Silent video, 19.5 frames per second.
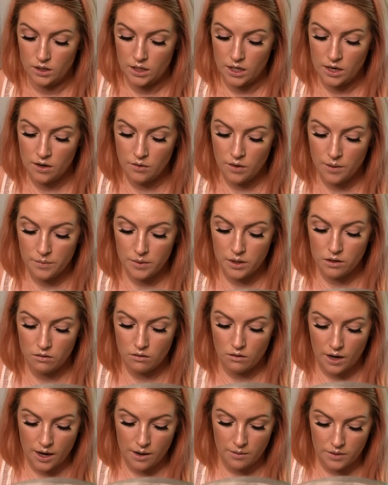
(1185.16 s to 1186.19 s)
Now I'm gonna
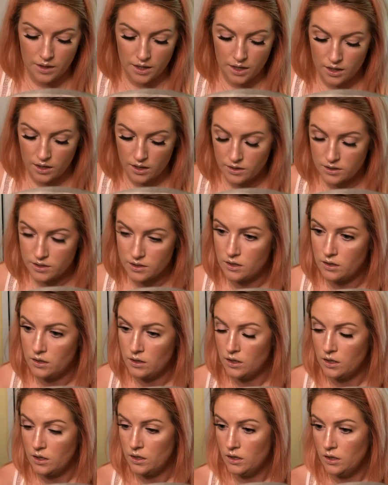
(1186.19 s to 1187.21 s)
grab that
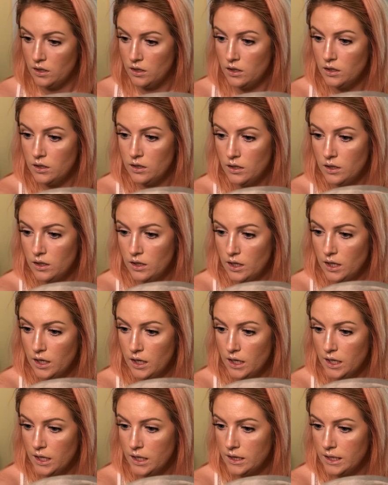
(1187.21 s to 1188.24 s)

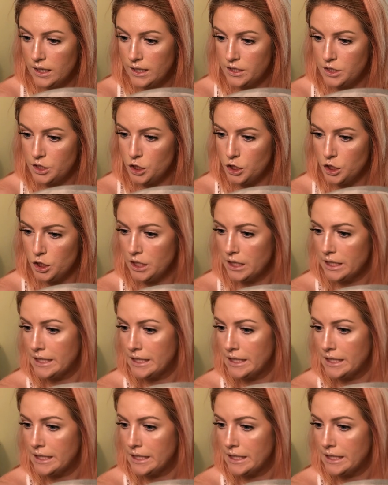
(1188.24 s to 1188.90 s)
highlighter